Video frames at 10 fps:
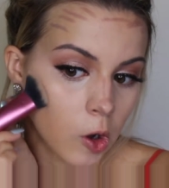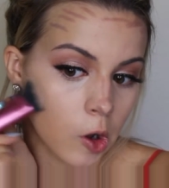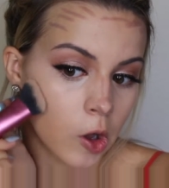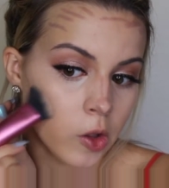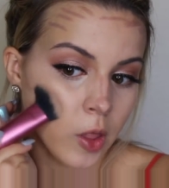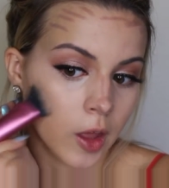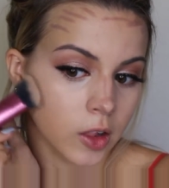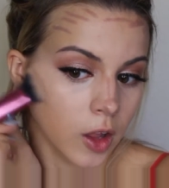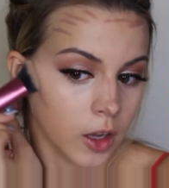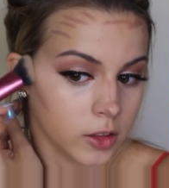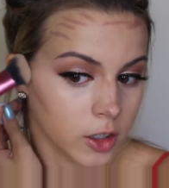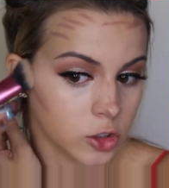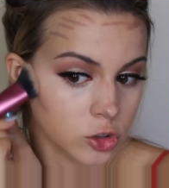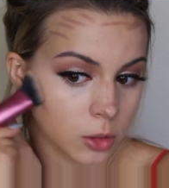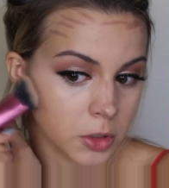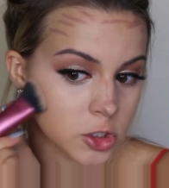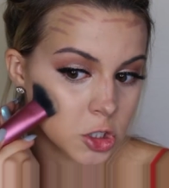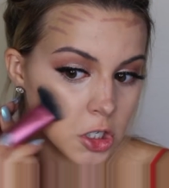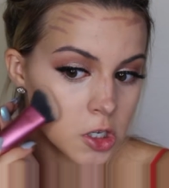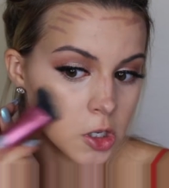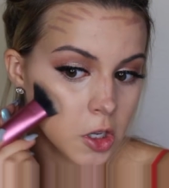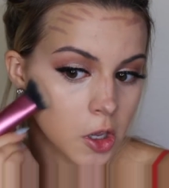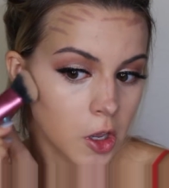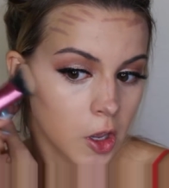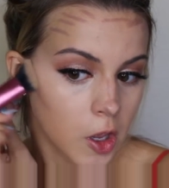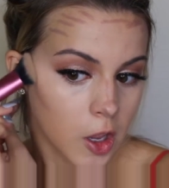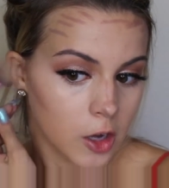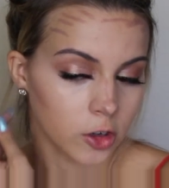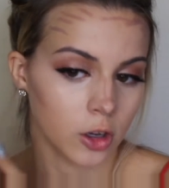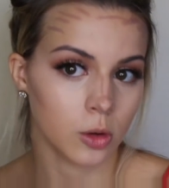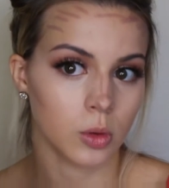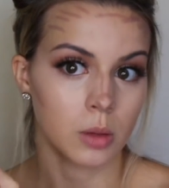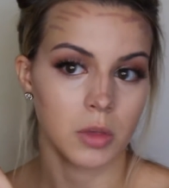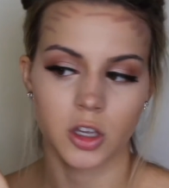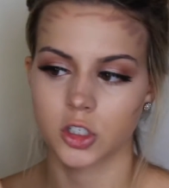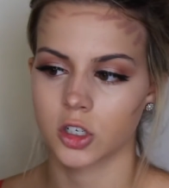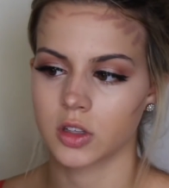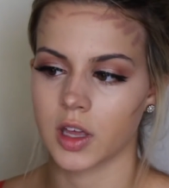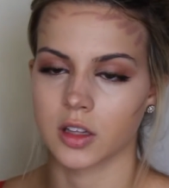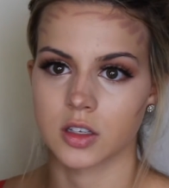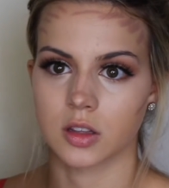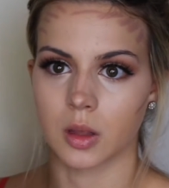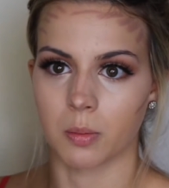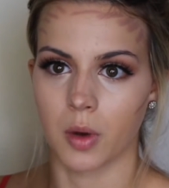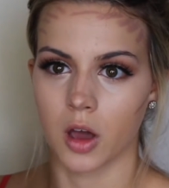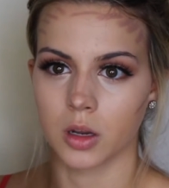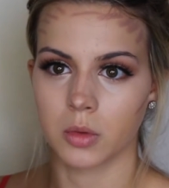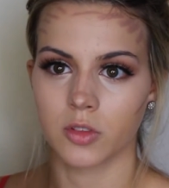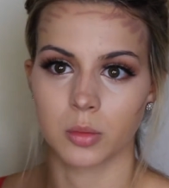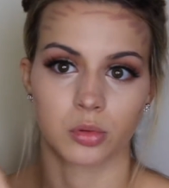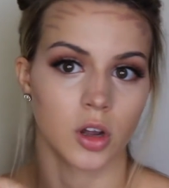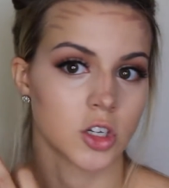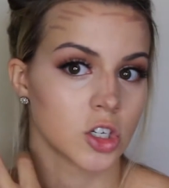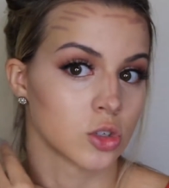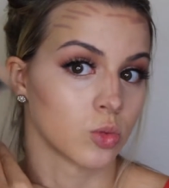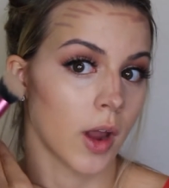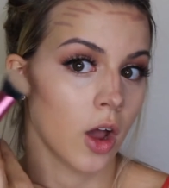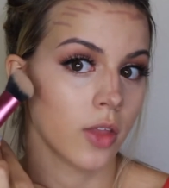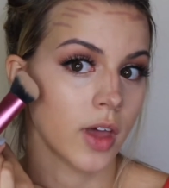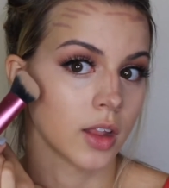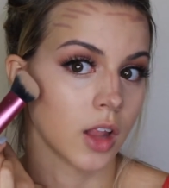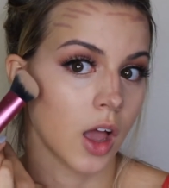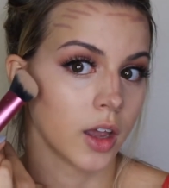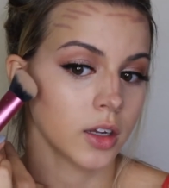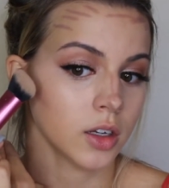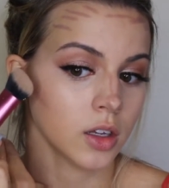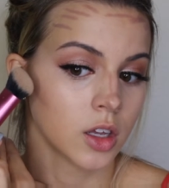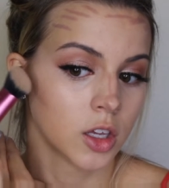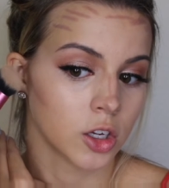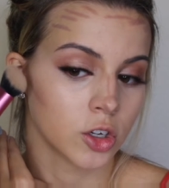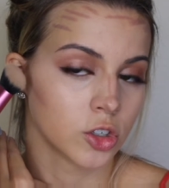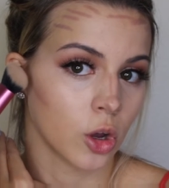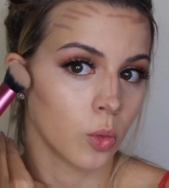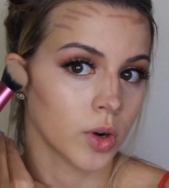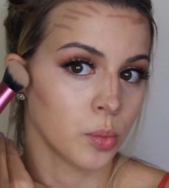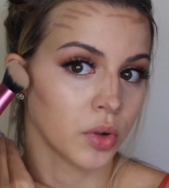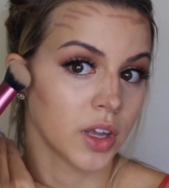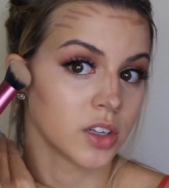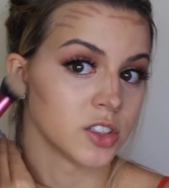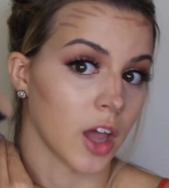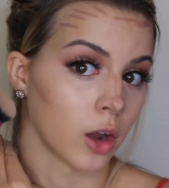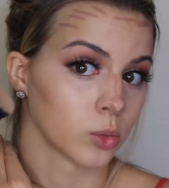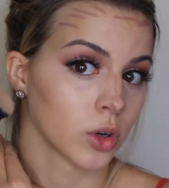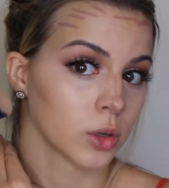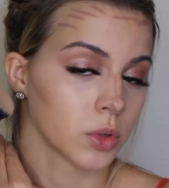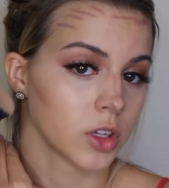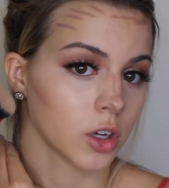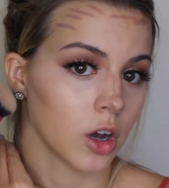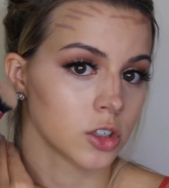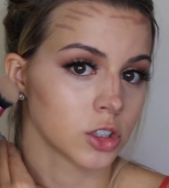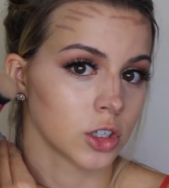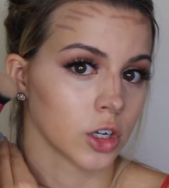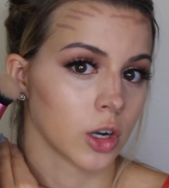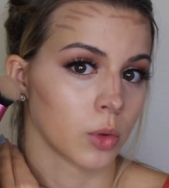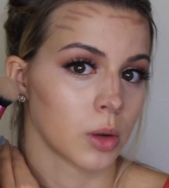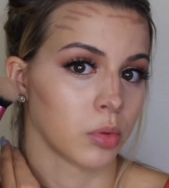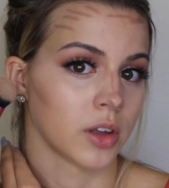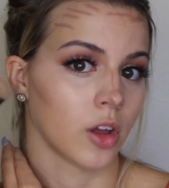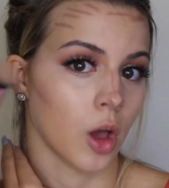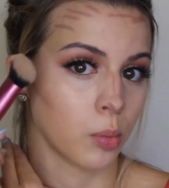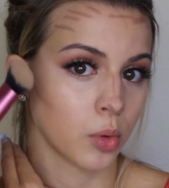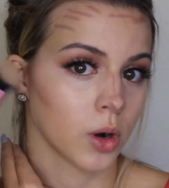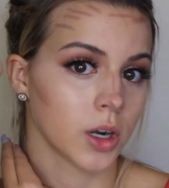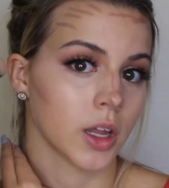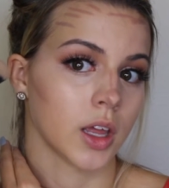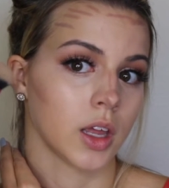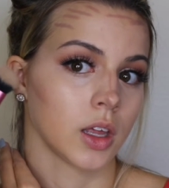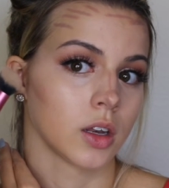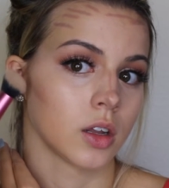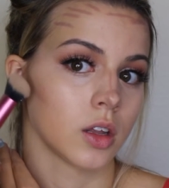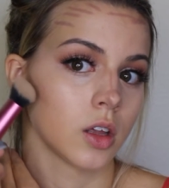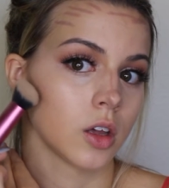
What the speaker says: on that line that I drew on my cheek. And you're going to want to make sure that the bottom of the brush is right on that line. You don't want to blend downward with the contour, you're going to want to blend upward and